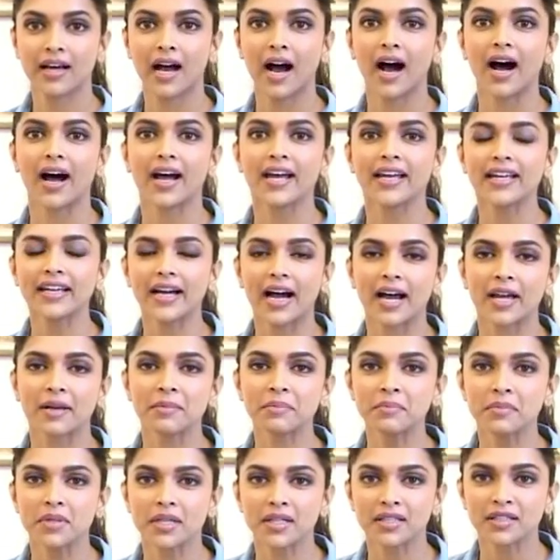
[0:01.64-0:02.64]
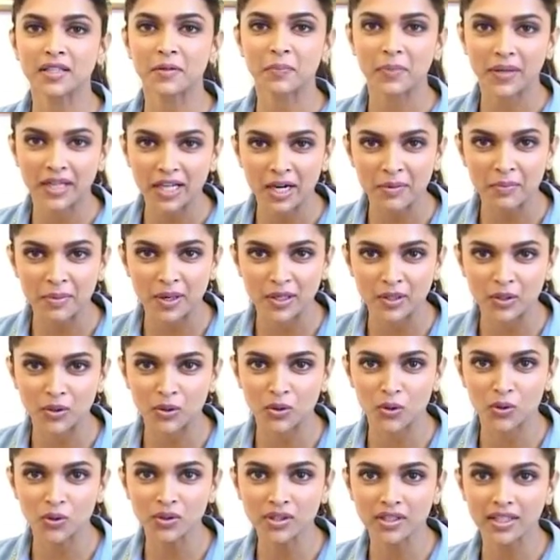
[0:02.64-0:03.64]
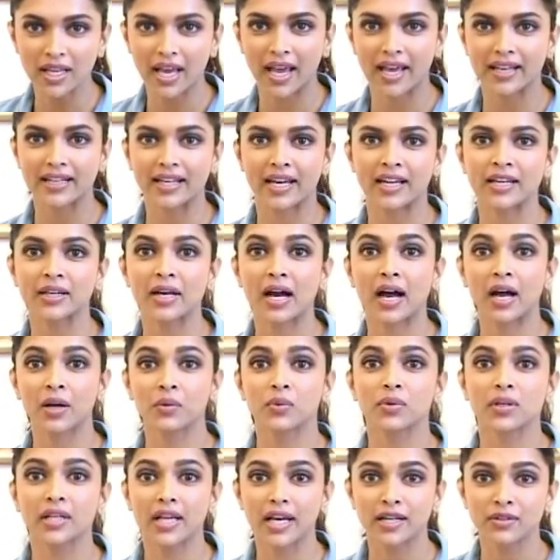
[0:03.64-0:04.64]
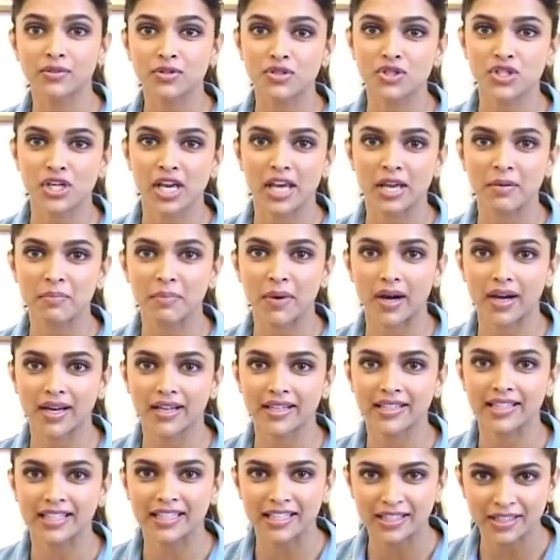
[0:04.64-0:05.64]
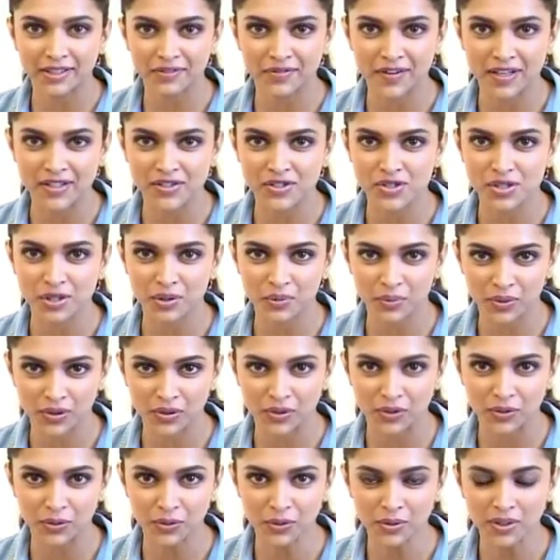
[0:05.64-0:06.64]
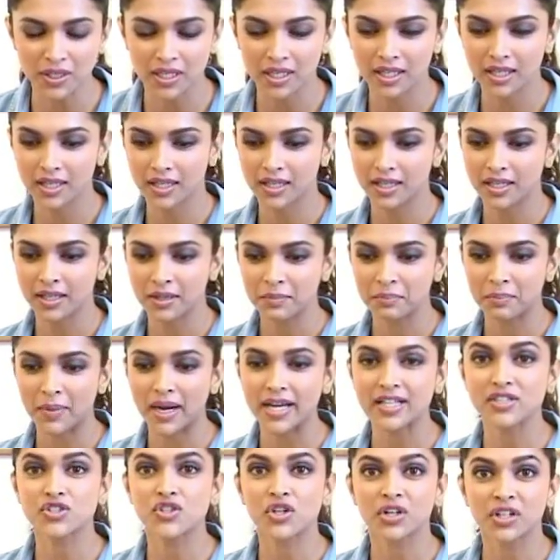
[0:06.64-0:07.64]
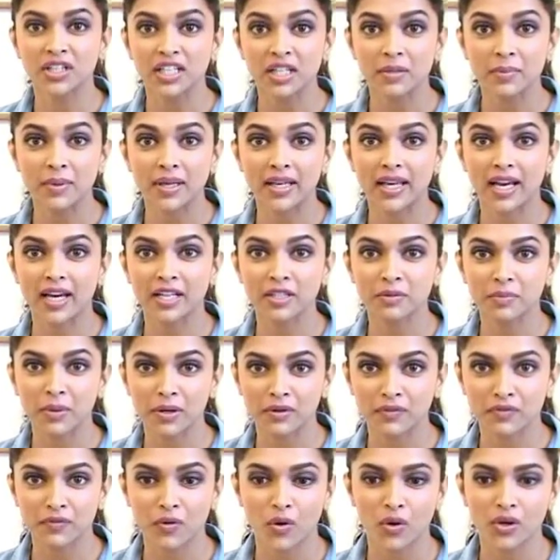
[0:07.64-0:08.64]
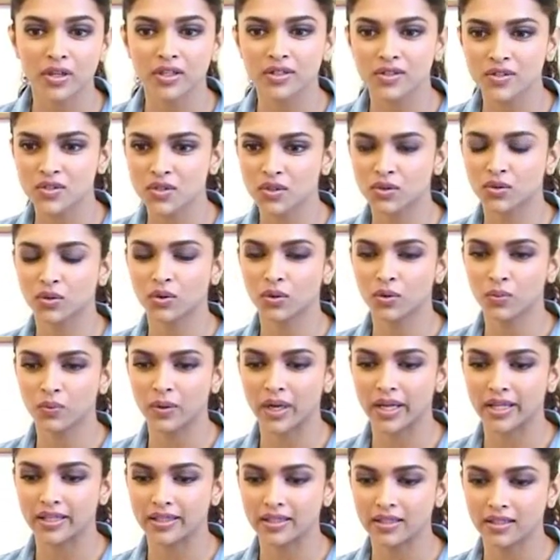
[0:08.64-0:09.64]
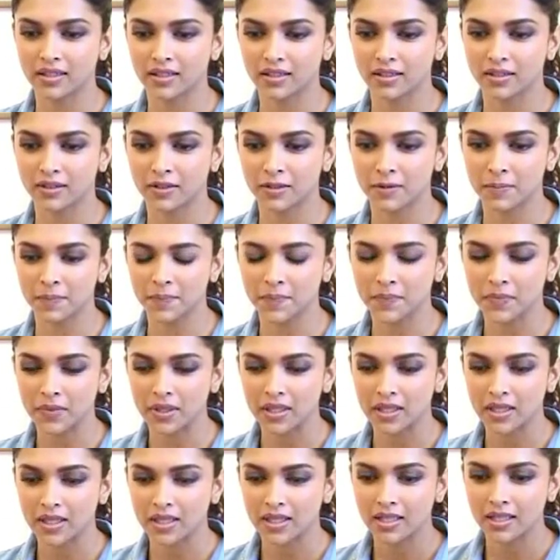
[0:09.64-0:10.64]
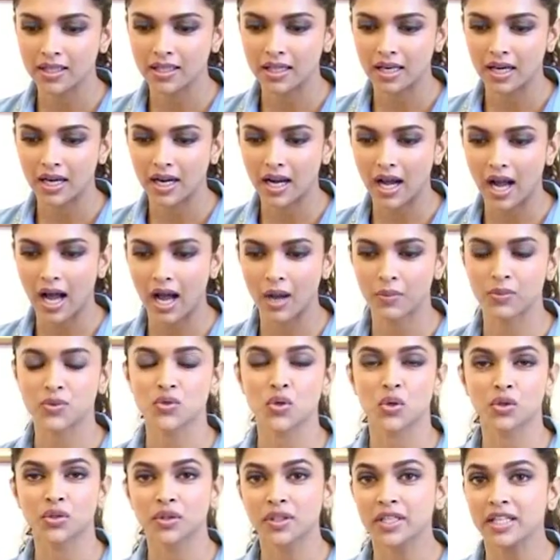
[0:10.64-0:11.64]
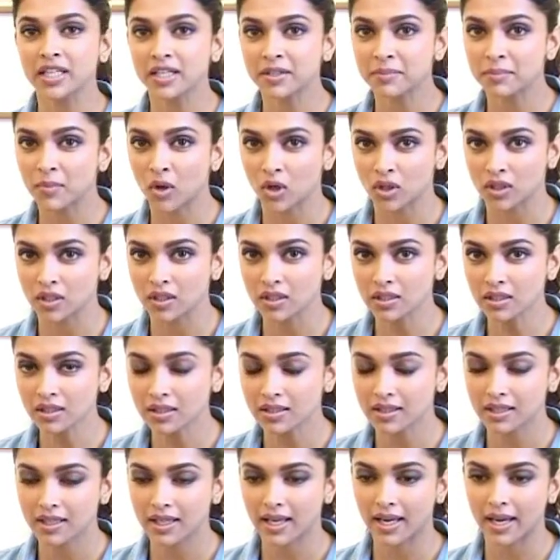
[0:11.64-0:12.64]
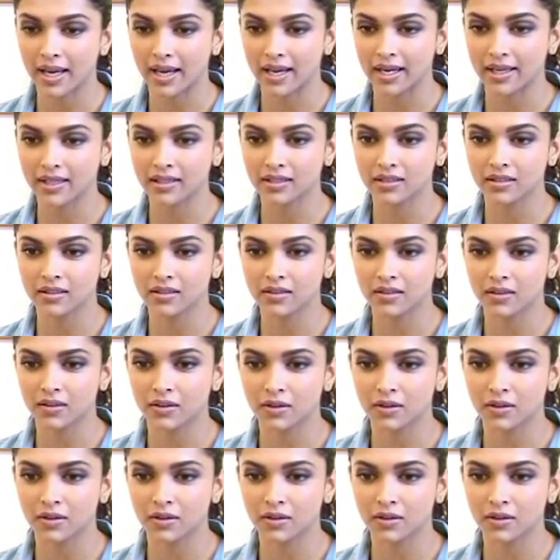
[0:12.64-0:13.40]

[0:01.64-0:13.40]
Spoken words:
Hi, I'm Deepika Padukone, and I would like to share my little adventure with you. My journey began about 4 years ago when I was already a model, and